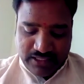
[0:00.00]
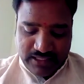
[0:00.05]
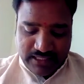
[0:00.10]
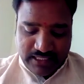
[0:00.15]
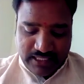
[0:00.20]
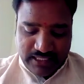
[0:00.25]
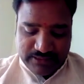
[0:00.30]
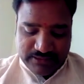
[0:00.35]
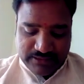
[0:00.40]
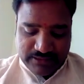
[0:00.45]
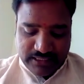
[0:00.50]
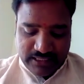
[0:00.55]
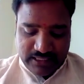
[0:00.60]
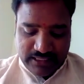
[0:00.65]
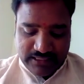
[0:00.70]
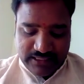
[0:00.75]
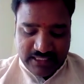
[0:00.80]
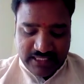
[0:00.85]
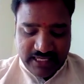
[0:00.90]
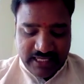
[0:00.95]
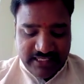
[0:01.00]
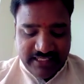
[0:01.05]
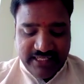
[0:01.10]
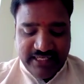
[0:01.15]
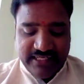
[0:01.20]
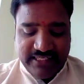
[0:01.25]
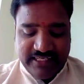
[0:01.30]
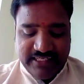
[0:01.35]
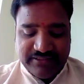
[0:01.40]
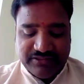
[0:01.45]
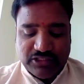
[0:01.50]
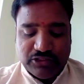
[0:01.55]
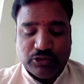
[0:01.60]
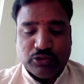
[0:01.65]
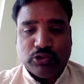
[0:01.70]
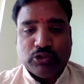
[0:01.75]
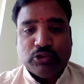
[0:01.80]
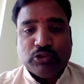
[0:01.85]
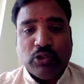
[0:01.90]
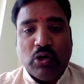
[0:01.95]
And a lyric is a
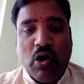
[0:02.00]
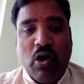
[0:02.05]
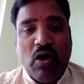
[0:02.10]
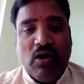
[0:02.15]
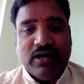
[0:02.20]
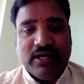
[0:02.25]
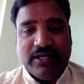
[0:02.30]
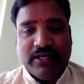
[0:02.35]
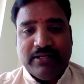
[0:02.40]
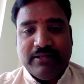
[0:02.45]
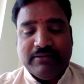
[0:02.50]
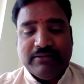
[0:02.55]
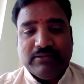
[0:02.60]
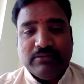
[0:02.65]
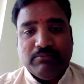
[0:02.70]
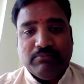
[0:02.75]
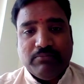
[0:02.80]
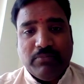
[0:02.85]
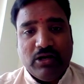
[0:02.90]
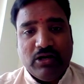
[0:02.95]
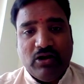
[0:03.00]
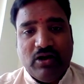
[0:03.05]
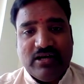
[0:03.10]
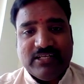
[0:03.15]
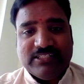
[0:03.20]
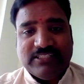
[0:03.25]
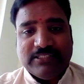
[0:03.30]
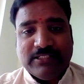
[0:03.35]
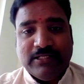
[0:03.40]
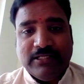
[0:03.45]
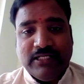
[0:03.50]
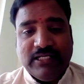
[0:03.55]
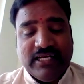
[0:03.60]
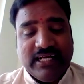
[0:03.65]
song, ballad,